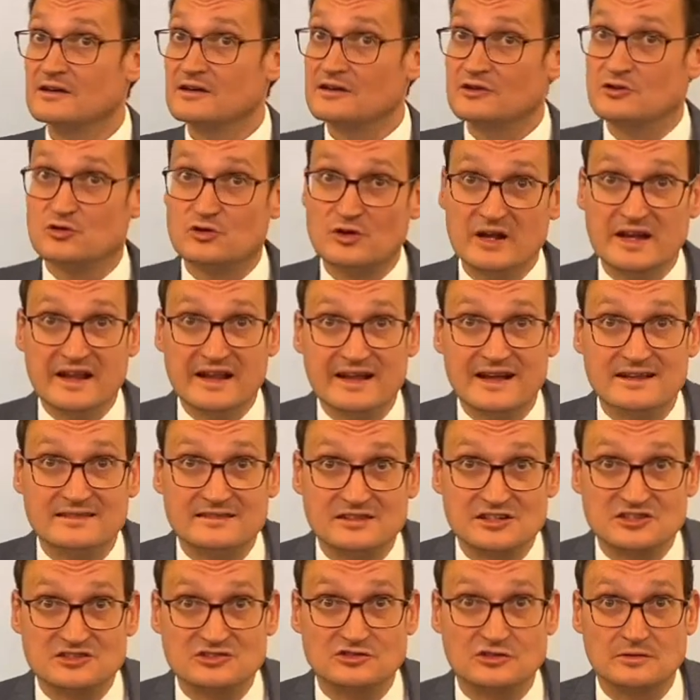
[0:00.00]
Greening
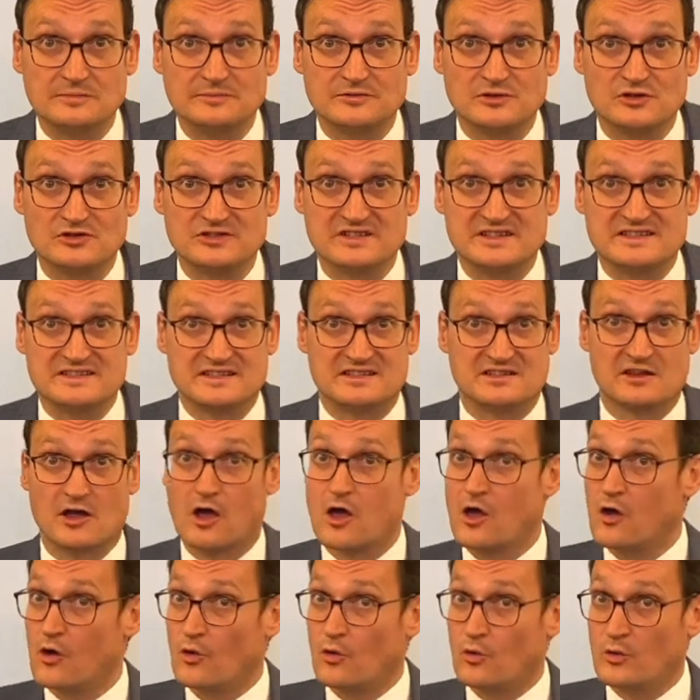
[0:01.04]
industrial processes,
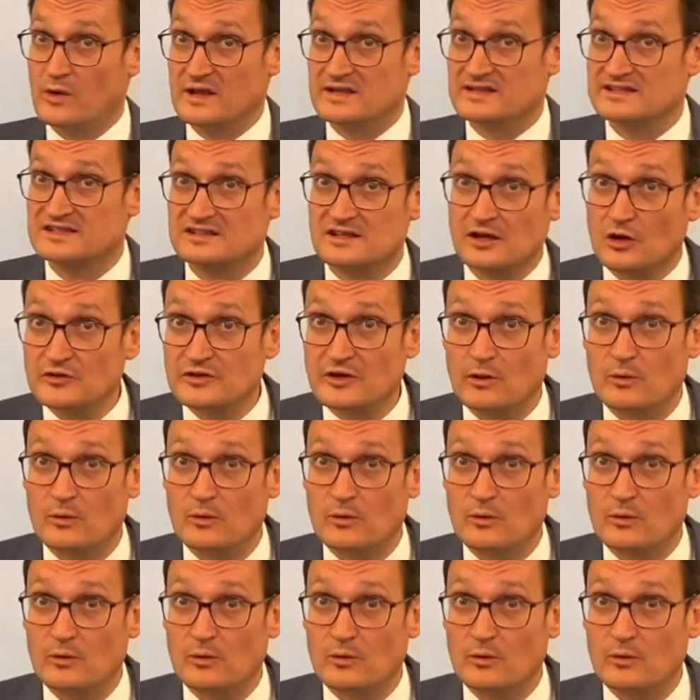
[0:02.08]
we installed